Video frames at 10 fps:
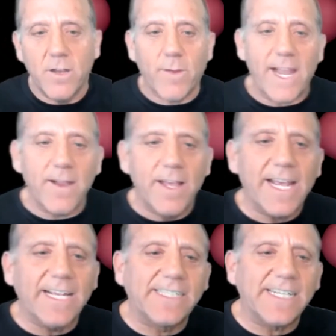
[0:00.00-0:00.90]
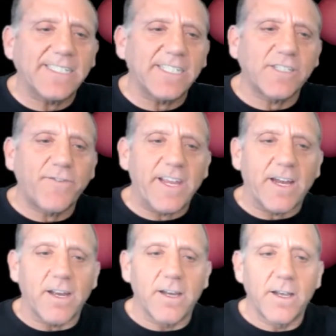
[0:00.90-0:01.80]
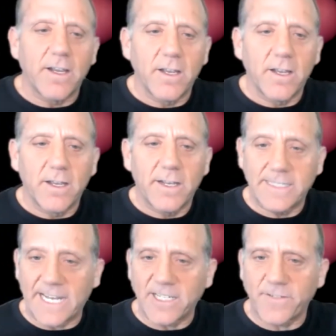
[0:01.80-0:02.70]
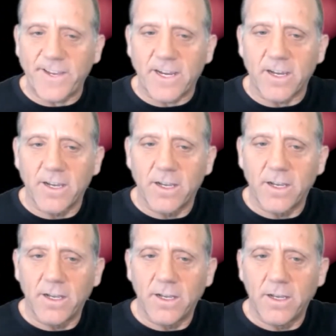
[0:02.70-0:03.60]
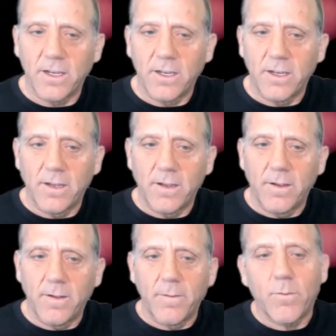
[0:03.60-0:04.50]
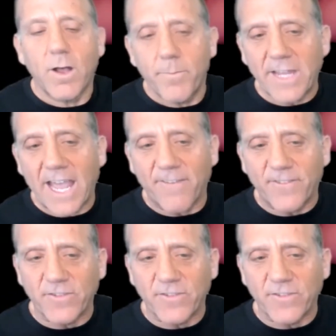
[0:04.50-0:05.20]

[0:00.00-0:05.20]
right? Is this a sphere? Is that a sphere? Well, half a